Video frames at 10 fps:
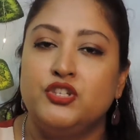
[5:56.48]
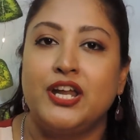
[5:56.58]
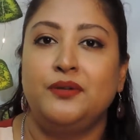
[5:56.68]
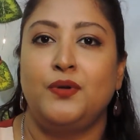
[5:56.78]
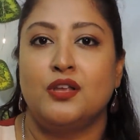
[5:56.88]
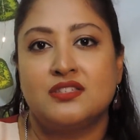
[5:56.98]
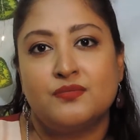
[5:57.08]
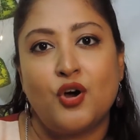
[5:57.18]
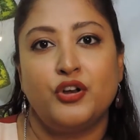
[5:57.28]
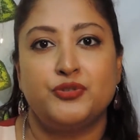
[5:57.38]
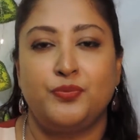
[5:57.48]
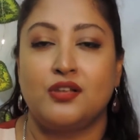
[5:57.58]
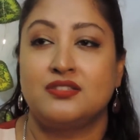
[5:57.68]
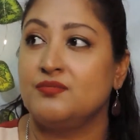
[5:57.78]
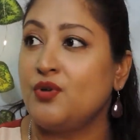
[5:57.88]
cherry blossom, orange
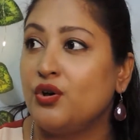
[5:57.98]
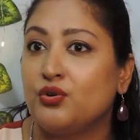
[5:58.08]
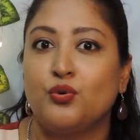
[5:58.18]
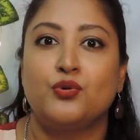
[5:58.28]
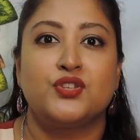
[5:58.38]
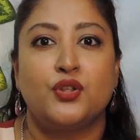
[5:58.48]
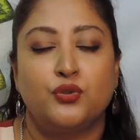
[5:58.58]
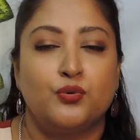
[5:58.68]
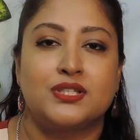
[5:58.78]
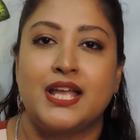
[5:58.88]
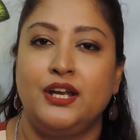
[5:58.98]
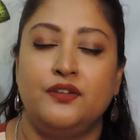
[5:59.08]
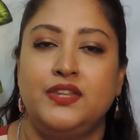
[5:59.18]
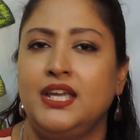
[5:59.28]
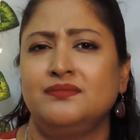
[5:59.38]
blossom or rose or those kind
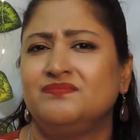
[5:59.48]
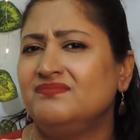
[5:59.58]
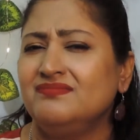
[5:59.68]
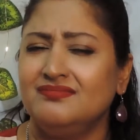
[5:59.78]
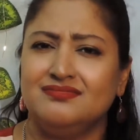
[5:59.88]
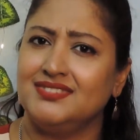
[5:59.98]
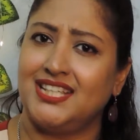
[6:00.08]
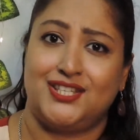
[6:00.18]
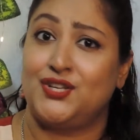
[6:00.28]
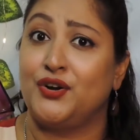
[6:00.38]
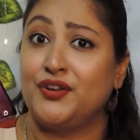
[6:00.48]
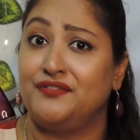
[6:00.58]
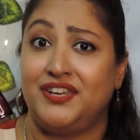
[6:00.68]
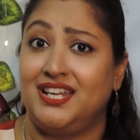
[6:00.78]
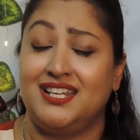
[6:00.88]
of thing, this is not your
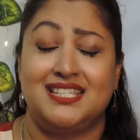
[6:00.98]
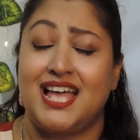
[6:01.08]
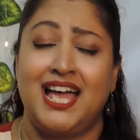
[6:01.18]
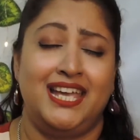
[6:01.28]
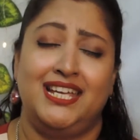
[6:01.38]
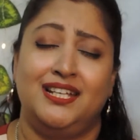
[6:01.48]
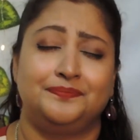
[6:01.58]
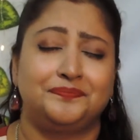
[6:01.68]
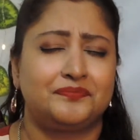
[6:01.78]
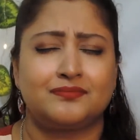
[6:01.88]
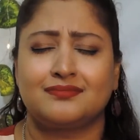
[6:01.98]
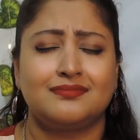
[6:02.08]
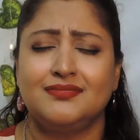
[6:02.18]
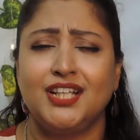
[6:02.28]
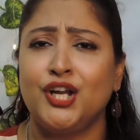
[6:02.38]
fragrance. I
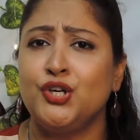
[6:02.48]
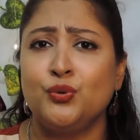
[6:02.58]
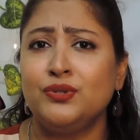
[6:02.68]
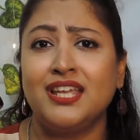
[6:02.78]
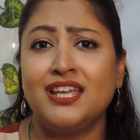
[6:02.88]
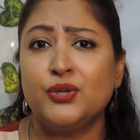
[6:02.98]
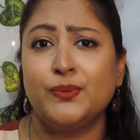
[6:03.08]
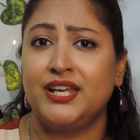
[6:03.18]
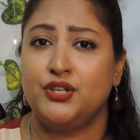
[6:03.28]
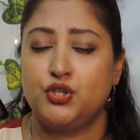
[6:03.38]
don't think you will